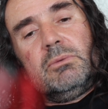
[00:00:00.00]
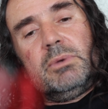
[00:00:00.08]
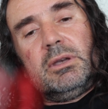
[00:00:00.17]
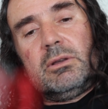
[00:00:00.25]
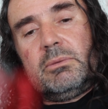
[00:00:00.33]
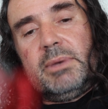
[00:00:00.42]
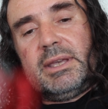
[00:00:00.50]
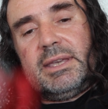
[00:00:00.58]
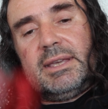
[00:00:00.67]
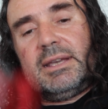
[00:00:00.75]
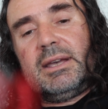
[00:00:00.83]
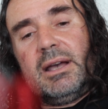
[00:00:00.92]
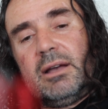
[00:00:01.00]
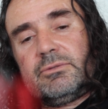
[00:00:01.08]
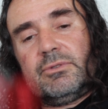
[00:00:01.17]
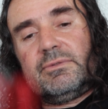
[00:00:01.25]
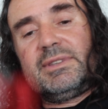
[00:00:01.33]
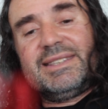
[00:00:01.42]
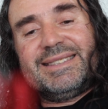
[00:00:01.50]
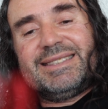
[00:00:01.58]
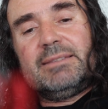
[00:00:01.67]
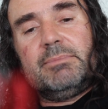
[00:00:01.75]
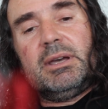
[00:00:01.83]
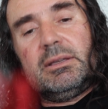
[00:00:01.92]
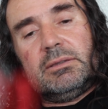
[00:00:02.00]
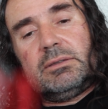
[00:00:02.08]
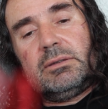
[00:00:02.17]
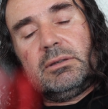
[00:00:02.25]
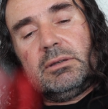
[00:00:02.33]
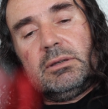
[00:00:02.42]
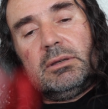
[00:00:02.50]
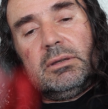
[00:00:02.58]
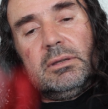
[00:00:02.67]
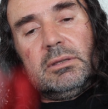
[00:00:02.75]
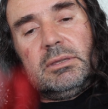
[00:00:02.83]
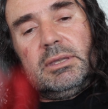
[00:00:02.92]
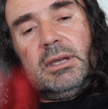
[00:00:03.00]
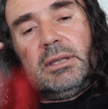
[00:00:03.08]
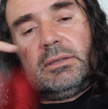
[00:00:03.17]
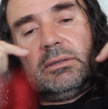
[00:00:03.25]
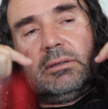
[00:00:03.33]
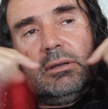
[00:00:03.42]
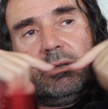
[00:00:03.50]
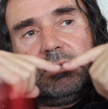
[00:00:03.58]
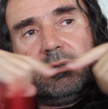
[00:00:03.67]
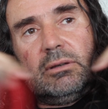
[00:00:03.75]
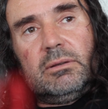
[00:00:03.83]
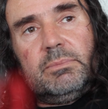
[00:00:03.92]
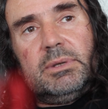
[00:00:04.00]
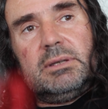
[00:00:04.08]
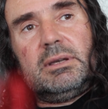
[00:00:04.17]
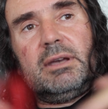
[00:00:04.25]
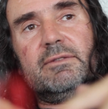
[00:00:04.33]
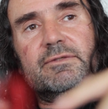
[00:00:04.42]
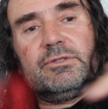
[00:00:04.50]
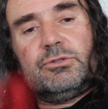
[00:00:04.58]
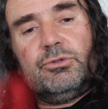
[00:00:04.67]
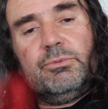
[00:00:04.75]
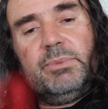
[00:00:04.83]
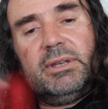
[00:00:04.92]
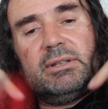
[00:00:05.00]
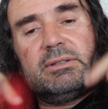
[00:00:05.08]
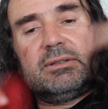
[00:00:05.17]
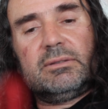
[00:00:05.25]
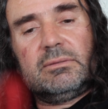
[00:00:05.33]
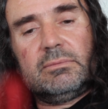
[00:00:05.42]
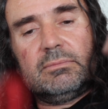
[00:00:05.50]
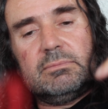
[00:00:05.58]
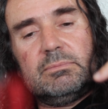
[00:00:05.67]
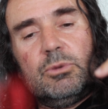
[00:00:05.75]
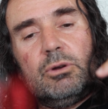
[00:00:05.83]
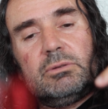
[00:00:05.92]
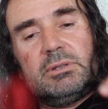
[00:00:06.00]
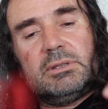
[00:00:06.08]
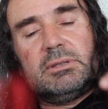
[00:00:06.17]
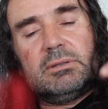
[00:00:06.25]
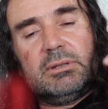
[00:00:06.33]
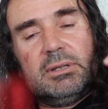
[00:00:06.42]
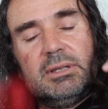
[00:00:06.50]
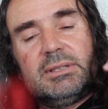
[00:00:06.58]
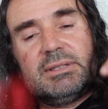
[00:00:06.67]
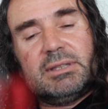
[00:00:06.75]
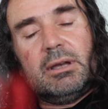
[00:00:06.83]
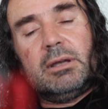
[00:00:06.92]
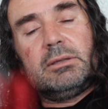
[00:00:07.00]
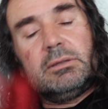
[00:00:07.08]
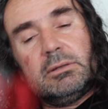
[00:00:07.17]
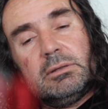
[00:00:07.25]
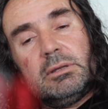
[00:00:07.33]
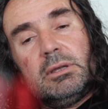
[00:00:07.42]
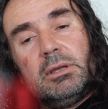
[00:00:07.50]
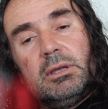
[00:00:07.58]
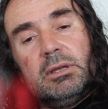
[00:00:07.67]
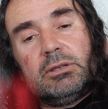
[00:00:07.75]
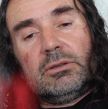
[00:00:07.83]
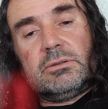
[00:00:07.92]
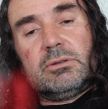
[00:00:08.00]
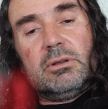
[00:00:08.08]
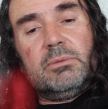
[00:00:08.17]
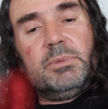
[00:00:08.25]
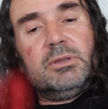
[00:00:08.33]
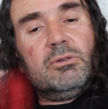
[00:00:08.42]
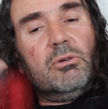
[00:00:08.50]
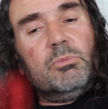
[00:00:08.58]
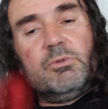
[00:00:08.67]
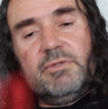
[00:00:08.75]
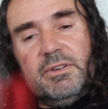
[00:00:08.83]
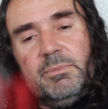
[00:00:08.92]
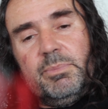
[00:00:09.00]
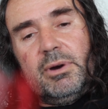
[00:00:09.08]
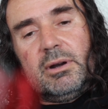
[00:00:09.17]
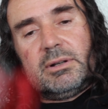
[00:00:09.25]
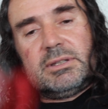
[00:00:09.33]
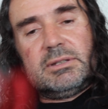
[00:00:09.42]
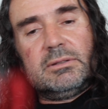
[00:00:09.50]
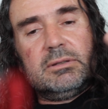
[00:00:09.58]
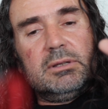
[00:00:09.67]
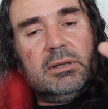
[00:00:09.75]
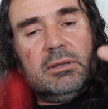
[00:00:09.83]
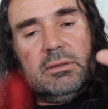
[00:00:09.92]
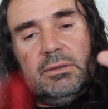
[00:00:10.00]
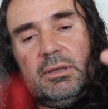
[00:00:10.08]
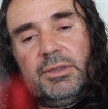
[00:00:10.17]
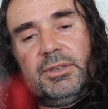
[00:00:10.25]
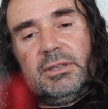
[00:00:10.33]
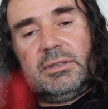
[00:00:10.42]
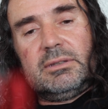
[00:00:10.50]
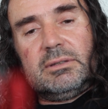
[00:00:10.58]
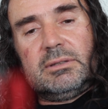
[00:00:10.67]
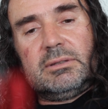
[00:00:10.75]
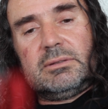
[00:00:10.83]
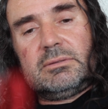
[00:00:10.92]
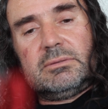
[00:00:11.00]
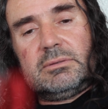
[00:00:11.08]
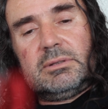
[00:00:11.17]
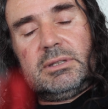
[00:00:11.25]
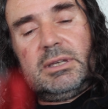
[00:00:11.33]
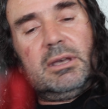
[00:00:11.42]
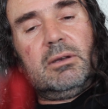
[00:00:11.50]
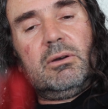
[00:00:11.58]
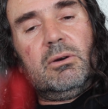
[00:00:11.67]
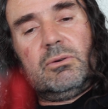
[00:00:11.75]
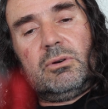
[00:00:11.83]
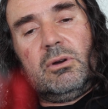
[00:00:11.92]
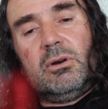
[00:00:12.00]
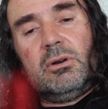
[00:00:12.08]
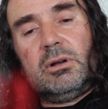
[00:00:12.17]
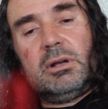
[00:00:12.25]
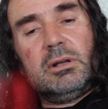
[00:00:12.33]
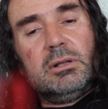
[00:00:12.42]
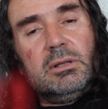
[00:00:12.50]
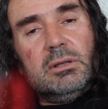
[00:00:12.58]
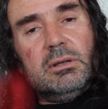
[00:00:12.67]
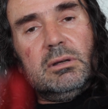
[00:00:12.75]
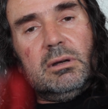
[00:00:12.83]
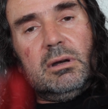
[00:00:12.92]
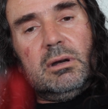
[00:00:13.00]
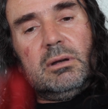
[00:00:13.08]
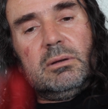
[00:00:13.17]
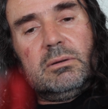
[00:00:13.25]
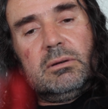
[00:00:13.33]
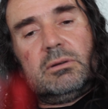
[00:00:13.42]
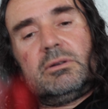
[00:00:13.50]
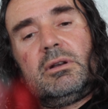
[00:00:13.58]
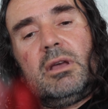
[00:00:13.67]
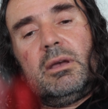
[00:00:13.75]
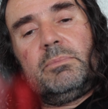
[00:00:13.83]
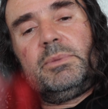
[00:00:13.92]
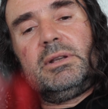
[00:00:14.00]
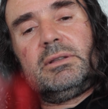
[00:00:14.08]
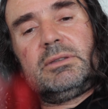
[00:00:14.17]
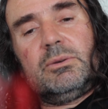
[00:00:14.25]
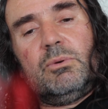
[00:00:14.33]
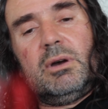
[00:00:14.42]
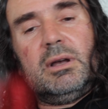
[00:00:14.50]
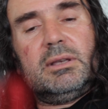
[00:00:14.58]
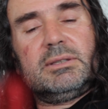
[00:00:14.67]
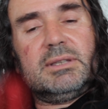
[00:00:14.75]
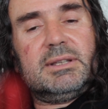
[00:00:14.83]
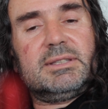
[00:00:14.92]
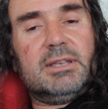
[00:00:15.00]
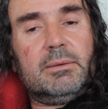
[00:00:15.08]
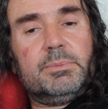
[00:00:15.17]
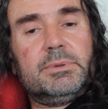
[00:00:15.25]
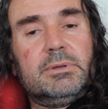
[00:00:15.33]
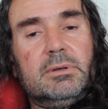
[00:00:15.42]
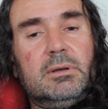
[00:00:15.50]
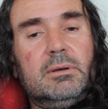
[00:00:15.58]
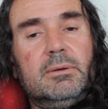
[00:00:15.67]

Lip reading: we're gonna making out of this cement that it's gonna be have tubings molded inside, so it's gonna be no moving parts, nothing can go wrong reliability wise, except